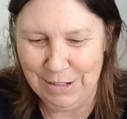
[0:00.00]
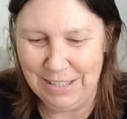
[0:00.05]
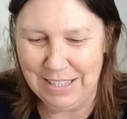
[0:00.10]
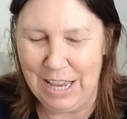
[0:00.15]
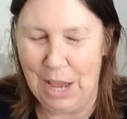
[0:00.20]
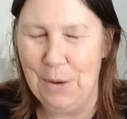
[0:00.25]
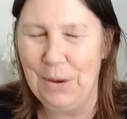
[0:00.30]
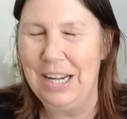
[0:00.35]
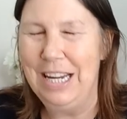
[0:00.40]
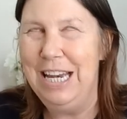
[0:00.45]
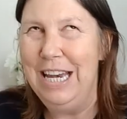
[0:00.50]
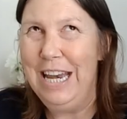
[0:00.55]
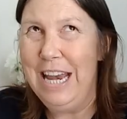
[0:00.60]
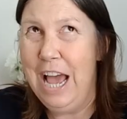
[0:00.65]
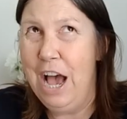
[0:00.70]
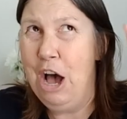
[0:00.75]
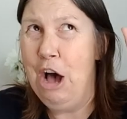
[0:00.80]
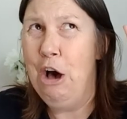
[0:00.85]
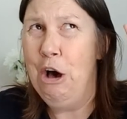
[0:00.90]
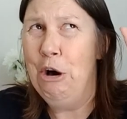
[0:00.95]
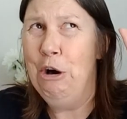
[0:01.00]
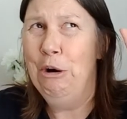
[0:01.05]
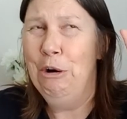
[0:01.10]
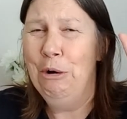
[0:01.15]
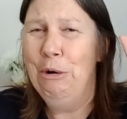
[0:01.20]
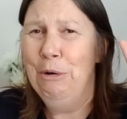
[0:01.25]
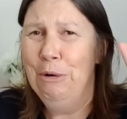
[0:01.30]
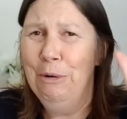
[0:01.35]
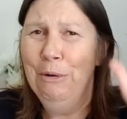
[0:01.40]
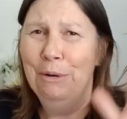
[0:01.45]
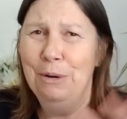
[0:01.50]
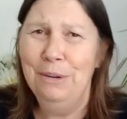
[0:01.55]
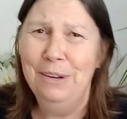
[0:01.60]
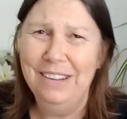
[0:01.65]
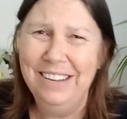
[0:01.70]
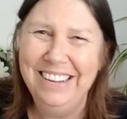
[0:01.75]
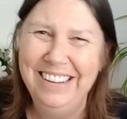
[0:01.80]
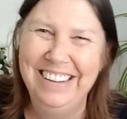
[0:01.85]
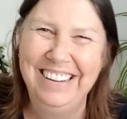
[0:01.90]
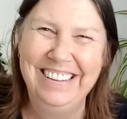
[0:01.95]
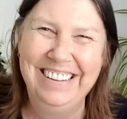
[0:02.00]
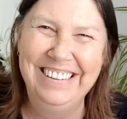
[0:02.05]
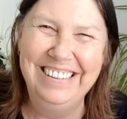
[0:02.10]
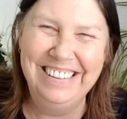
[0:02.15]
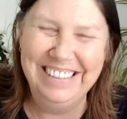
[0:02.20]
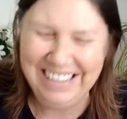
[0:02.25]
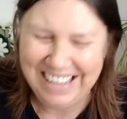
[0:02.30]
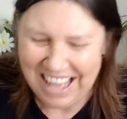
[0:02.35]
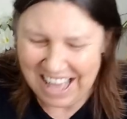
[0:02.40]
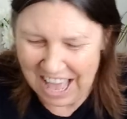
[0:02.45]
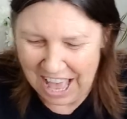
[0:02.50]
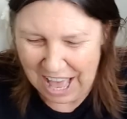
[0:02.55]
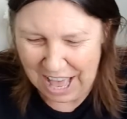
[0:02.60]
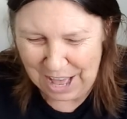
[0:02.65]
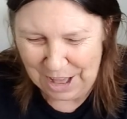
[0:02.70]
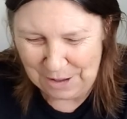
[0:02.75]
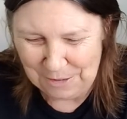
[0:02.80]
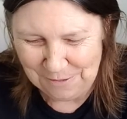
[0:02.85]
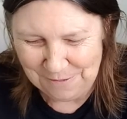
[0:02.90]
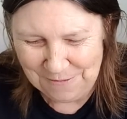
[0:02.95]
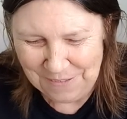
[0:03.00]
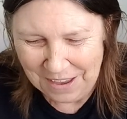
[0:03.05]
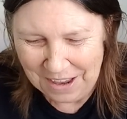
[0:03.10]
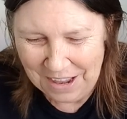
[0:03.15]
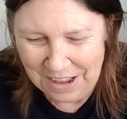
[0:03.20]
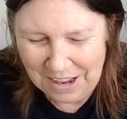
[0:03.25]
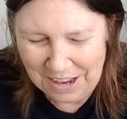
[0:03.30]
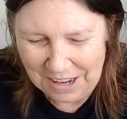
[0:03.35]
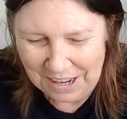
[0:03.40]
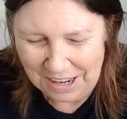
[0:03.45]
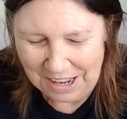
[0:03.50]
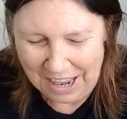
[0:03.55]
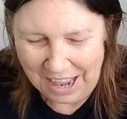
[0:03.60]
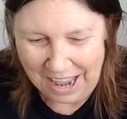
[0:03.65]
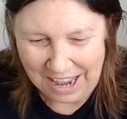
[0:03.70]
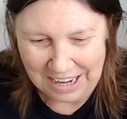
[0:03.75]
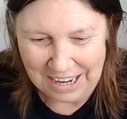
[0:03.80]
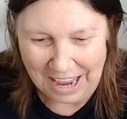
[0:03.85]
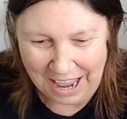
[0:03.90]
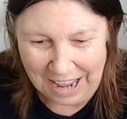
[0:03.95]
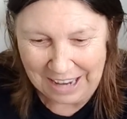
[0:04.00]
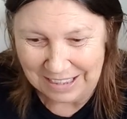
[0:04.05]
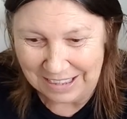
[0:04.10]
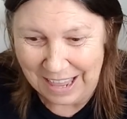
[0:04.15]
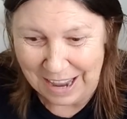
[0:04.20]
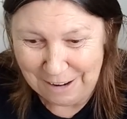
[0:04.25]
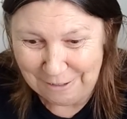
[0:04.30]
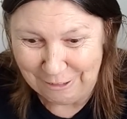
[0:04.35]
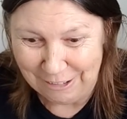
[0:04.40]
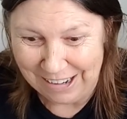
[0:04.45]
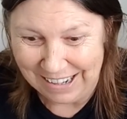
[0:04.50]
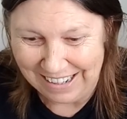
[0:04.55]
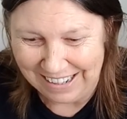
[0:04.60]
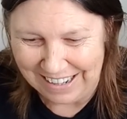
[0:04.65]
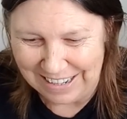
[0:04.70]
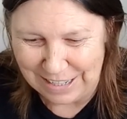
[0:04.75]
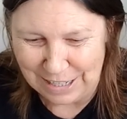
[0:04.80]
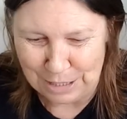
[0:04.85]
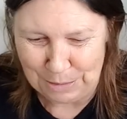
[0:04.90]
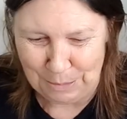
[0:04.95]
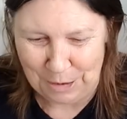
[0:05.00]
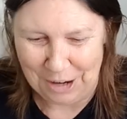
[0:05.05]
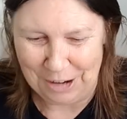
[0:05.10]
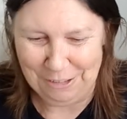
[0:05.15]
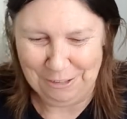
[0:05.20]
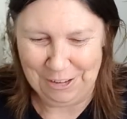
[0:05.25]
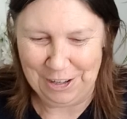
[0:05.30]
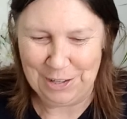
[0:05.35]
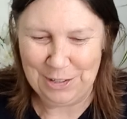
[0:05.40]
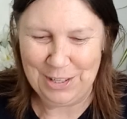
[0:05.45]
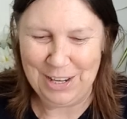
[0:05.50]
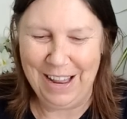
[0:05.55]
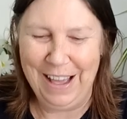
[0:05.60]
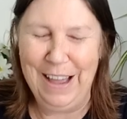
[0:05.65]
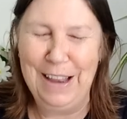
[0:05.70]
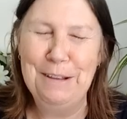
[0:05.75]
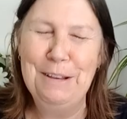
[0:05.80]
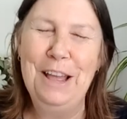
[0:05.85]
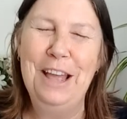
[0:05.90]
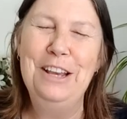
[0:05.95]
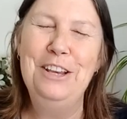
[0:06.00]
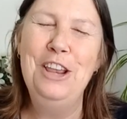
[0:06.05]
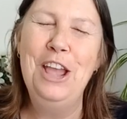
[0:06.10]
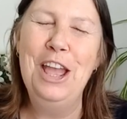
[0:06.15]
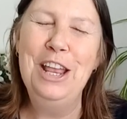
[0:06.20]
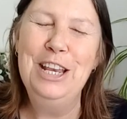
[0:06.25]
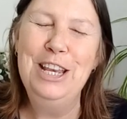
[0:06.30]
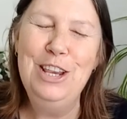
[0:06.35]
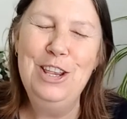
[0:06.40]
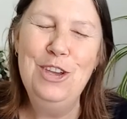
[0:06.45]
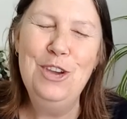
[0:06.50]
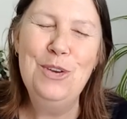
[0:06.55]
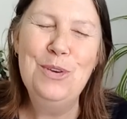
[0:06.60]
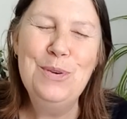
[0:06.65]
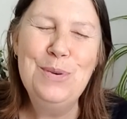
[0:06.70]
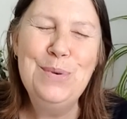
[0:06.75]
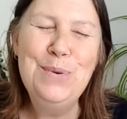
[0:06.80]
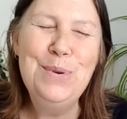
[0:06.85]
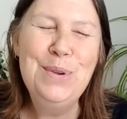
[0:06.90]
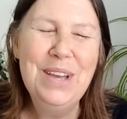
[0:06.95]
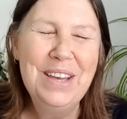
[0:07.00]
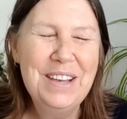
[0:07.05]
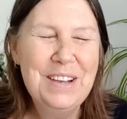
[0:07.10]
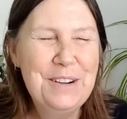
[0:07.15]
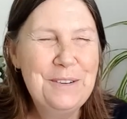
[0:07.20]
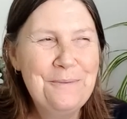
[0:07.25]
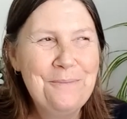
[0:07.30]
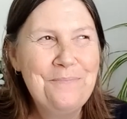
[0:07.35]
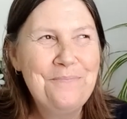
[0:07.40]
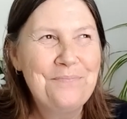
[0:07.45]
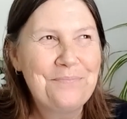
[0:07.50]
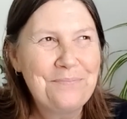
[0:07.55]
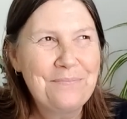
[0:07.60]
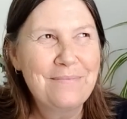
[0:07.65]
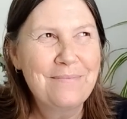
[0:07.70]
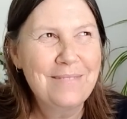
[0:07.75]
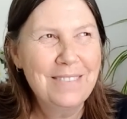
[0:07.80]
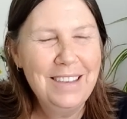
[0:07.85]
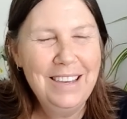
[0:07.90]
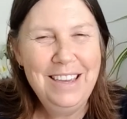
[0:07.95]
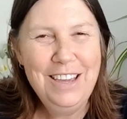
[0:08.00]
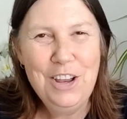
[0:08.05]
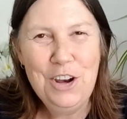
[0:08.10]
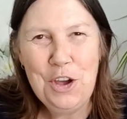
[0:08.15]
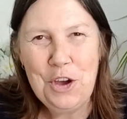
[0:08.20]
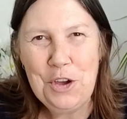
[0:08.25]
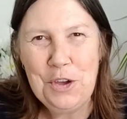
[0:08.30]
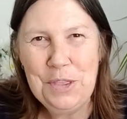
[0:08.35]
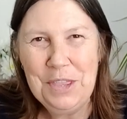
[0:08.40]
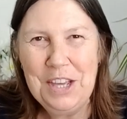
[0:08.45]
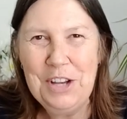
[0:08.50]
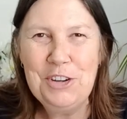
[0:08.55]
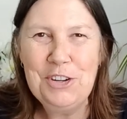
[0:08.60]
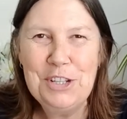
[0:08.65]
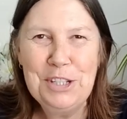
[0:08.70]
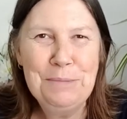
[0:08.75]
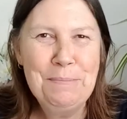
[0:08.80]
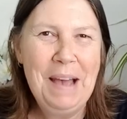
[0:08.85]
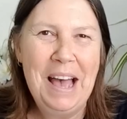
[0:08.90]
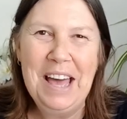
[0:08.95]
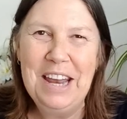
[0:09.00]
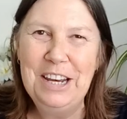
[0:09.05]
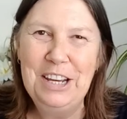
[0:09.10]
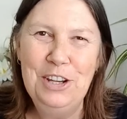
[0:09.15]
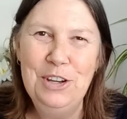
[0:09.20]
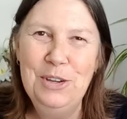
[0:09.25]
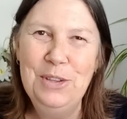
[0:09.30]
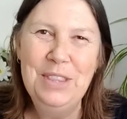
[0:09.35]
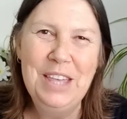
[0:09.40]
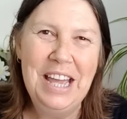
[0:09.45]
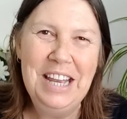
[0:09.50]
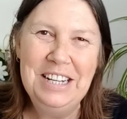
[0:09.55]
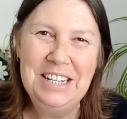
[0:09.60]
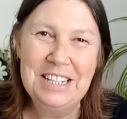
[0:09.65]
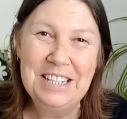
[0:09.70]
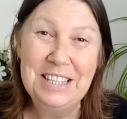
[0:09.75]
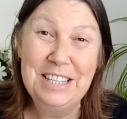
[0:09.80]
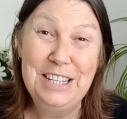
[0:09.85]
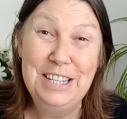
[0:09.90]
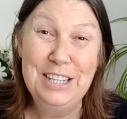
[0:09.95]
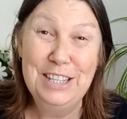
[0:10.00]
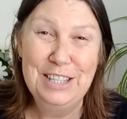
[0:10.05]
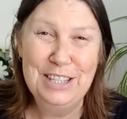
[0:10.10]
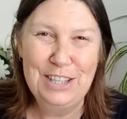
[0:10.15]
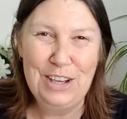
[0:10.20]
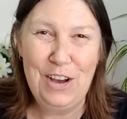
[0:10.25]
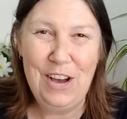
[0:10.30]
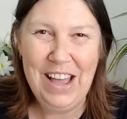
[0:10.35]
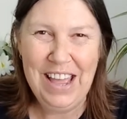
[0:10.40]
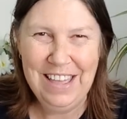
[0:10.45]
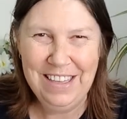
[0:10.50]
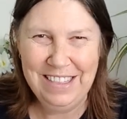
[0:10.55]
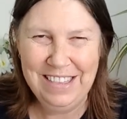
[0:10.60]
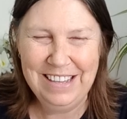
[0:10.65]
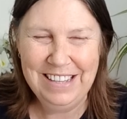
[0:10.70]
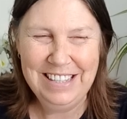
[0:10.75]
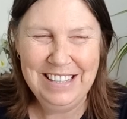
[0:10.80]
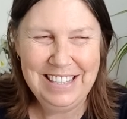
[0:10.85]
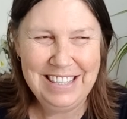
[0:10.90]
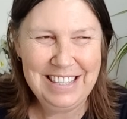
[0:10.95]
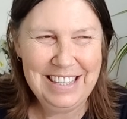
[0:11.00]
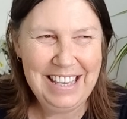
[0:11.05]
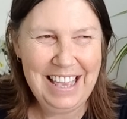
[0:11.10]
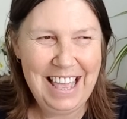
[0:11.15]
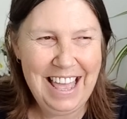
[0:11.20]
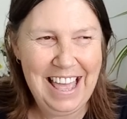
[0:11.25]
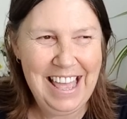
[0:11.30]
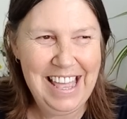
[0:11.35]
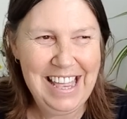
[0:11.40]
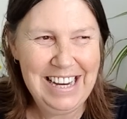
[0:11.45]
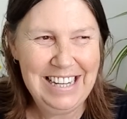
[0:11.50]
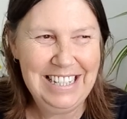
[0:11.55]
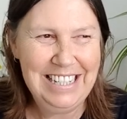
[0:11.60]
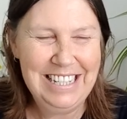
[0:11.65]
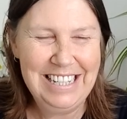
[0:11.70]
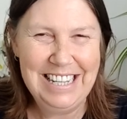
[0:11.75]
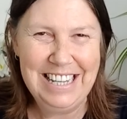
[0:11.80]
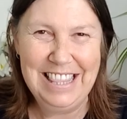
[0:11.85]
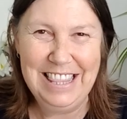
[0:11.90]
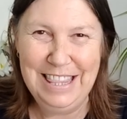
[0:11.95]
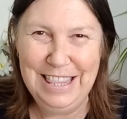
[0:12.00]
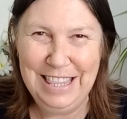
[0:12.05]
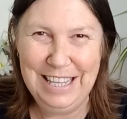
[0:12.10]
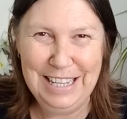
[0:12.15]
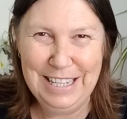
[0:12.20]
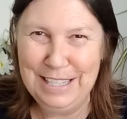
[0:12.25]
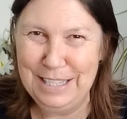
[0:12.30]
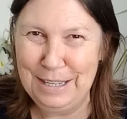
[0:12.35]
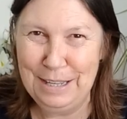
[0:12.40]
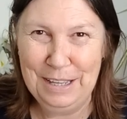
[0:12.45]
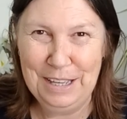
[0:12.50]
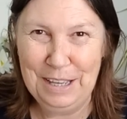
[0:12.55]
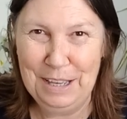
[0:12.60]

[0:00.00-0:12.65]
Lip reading: is going, no! and that really is what it feels like. And you know, there is part of you that does desire this, and there's